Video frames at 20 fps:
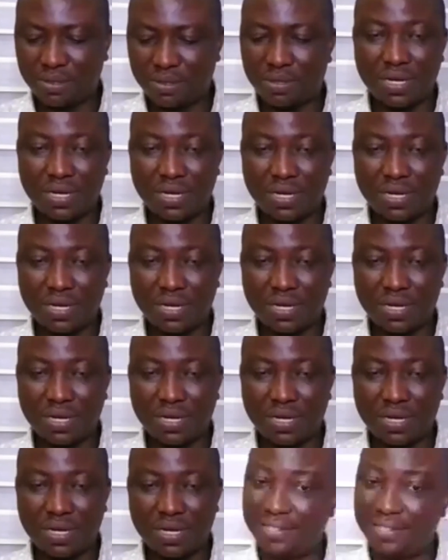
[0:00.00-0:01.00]
Or how
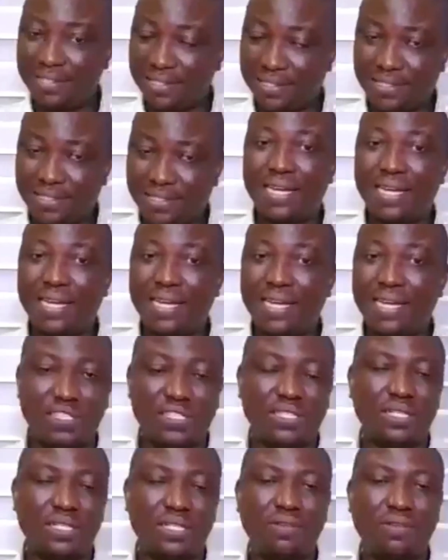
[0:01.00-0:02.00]
do I design a
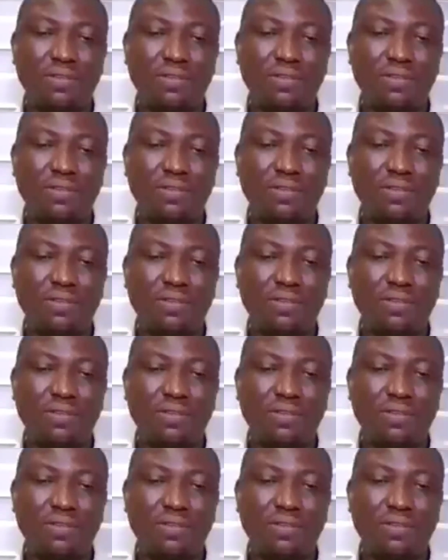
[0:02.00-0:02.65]
vision for